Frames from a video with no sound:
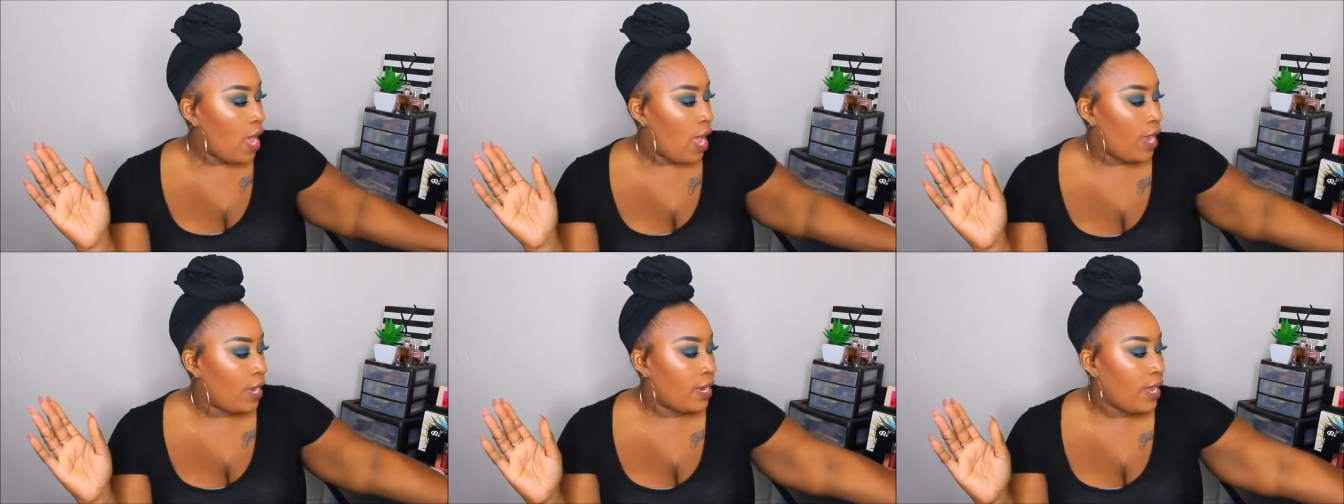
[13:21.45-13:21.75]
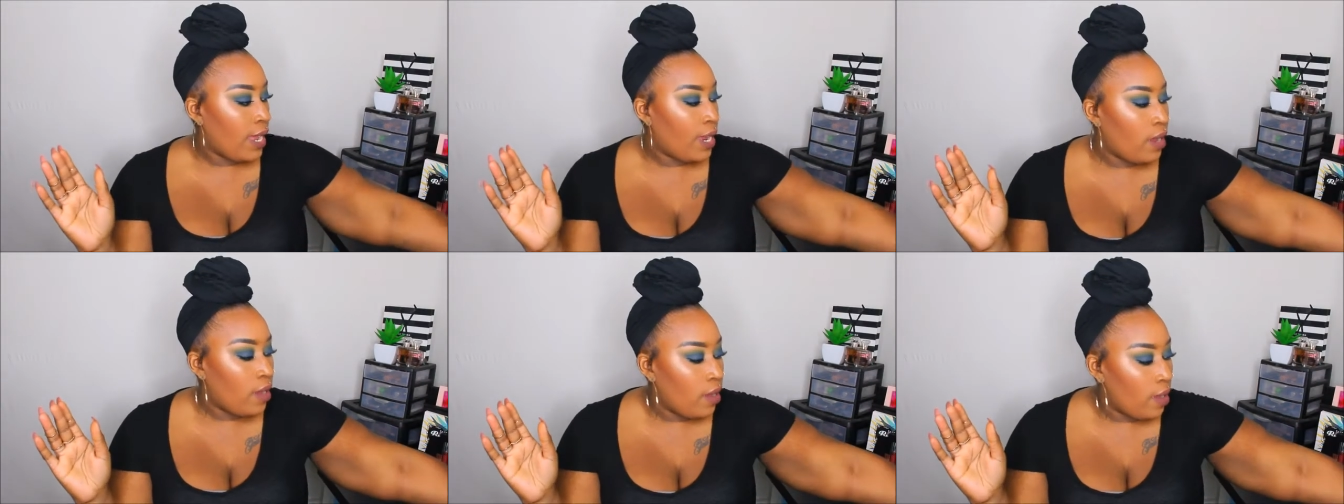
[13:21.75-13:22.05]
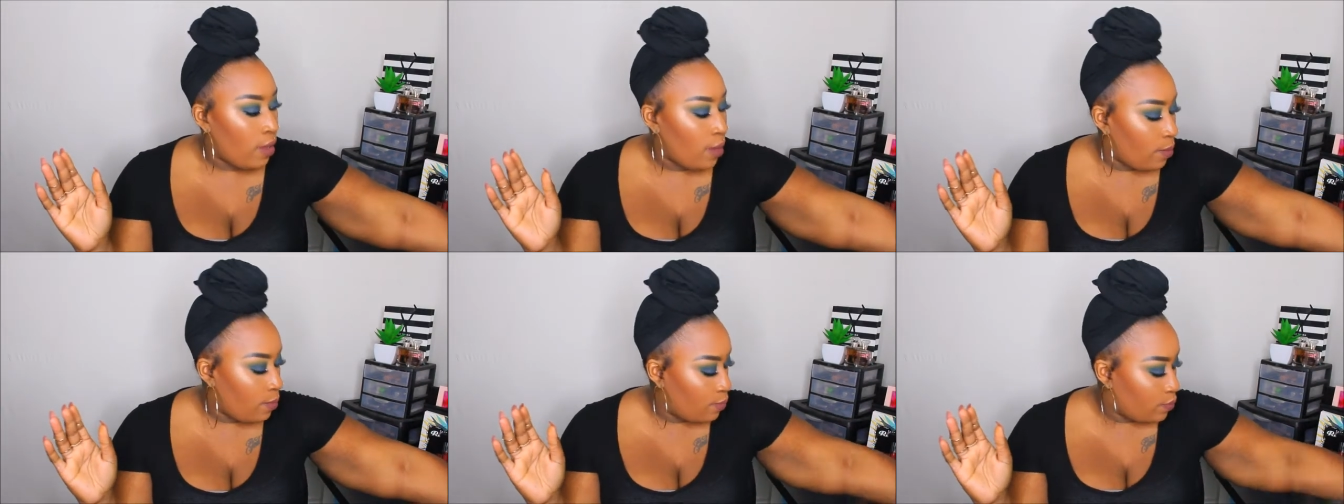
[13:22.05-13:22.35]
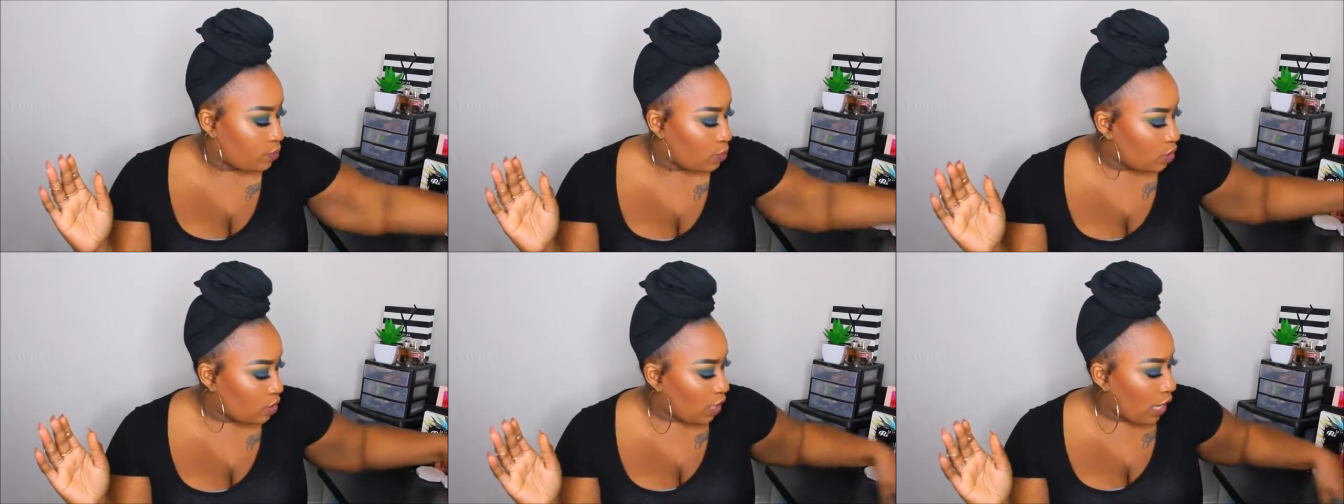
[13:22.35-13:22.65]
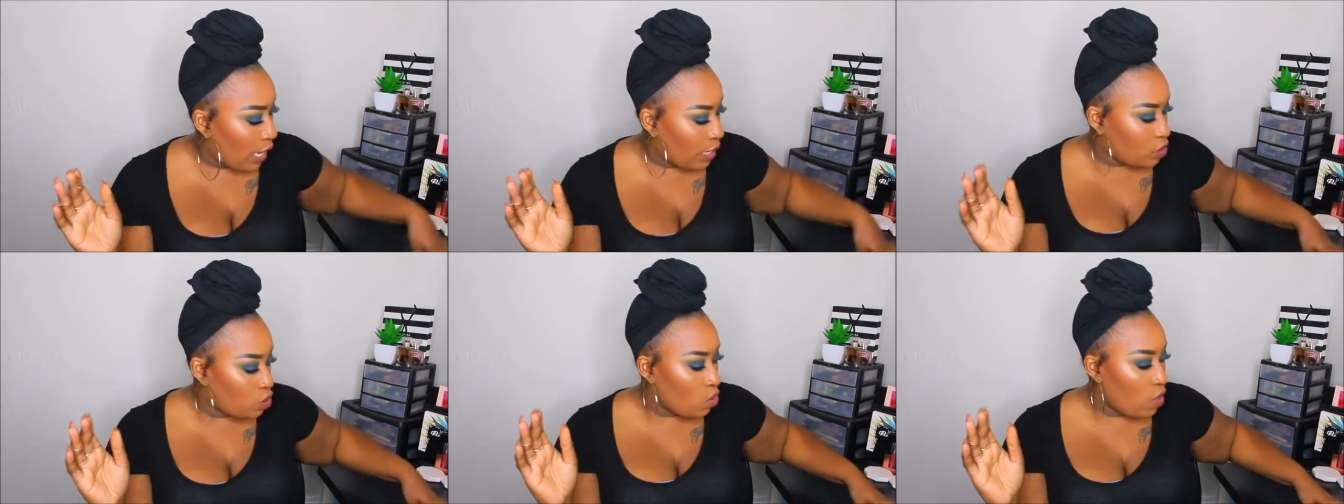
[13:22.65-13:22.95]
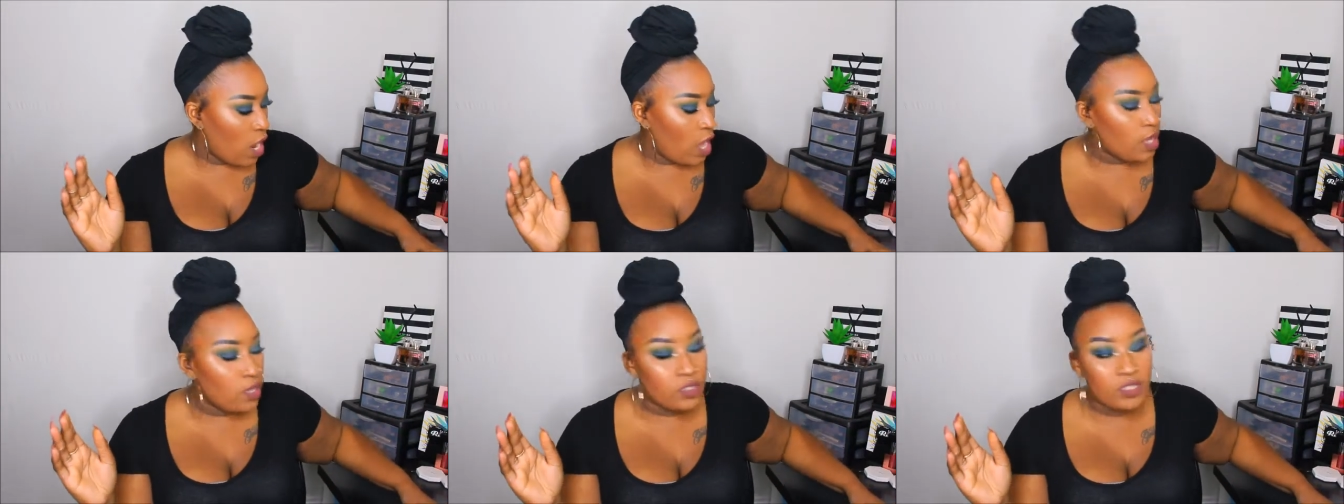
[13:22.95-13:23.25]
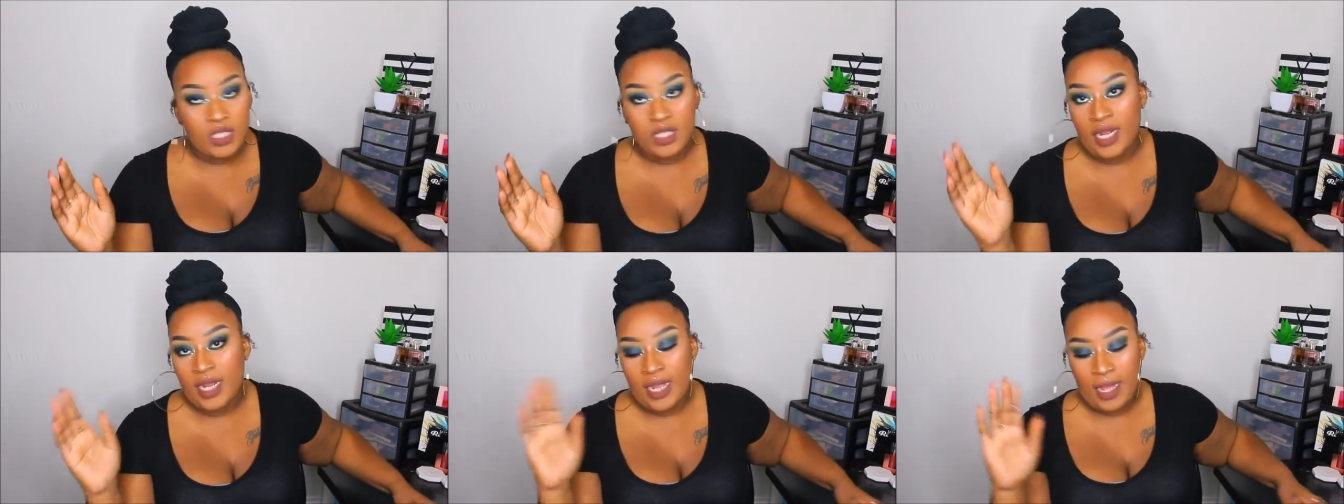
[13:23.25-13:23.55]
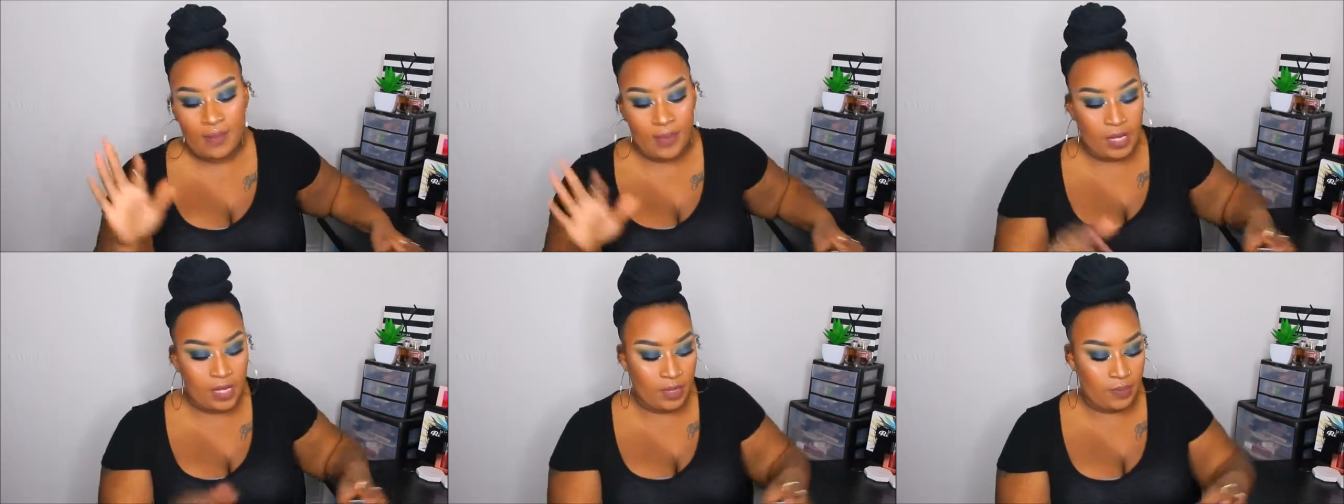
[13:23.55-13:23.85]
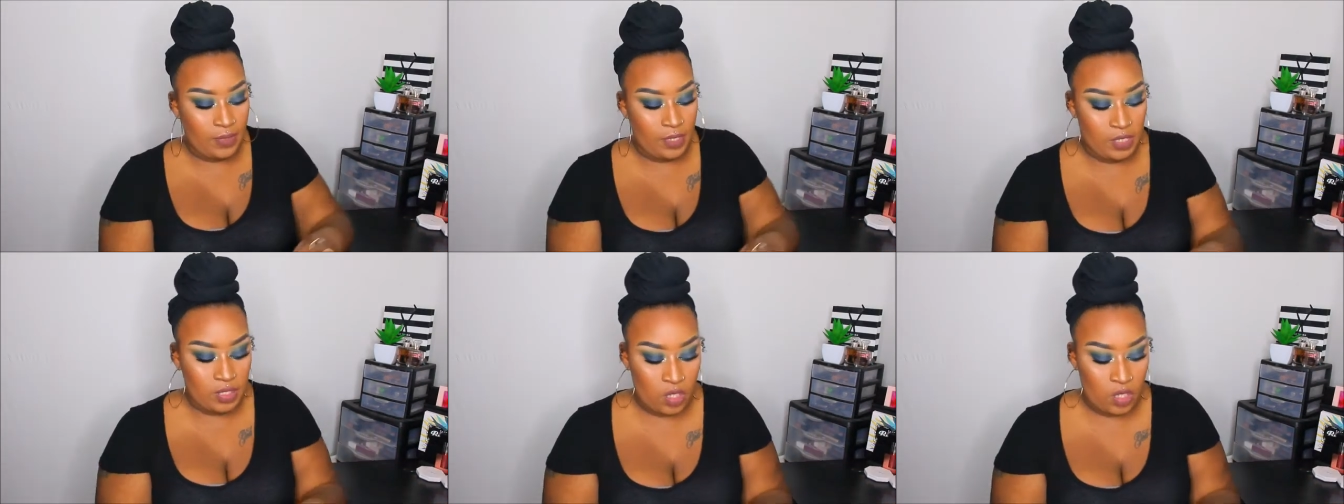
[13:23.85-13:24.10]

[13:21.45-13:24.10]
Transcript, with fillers: I got um I got two highlighters and I got my lippy.